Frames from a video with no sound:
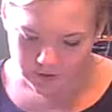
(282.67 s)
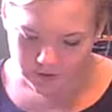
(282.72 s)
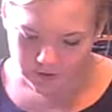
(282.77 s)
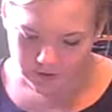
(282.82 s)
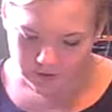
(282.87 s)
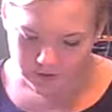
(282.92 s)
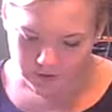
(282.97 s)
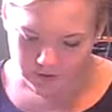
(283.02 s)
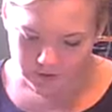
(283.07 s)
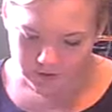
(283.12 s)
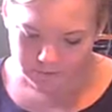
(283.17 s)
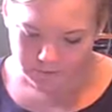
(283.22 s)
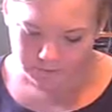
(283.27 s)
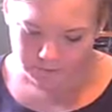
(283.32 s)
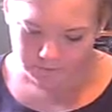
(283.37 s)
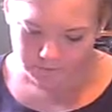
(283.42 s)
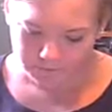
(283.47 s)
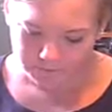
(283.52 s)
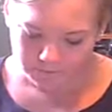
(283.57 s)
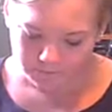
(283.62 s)
trying to think.
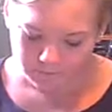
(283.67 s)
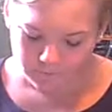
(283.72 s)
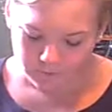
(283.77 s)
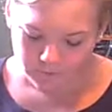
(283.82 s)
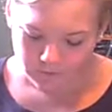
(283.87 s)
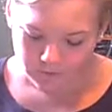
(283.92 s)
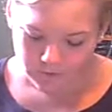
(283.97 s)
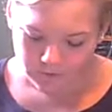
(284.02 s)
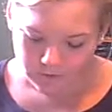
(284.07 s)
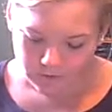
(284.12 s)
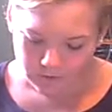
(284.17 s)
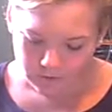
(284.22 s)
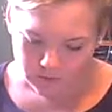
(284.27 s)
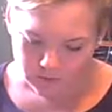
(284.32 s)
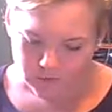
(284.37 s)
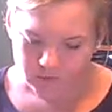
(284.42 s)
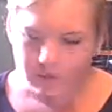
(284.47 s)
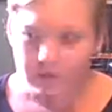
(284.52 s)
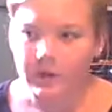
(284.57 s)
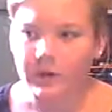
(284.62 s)

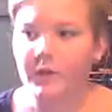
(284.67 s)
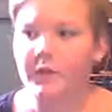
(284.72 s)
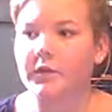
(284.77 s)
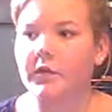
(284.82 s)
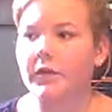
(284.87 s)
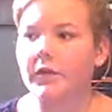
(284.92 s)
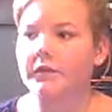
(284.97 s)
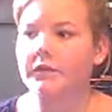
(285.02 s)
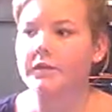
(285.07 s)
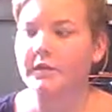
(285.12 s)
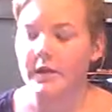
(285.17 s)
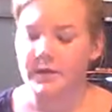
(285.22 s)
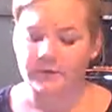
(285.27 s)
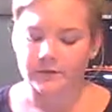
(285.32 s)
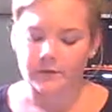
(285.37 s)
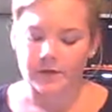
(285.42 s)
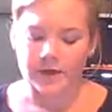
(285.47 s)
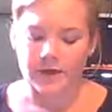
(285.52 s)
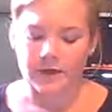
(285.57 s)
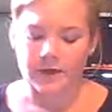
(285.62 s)
What else I could say?
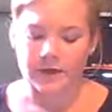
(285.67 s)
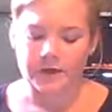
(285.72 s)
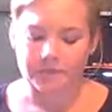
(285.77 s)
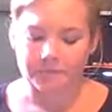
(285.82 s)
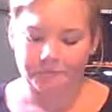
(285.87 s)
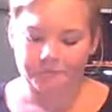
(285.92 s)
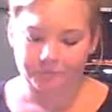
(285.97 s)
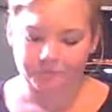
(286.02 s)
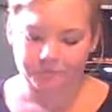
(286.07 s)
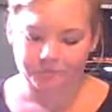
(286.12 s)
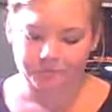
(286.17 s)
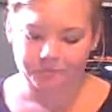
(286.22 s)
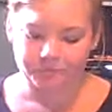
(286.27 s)
Um.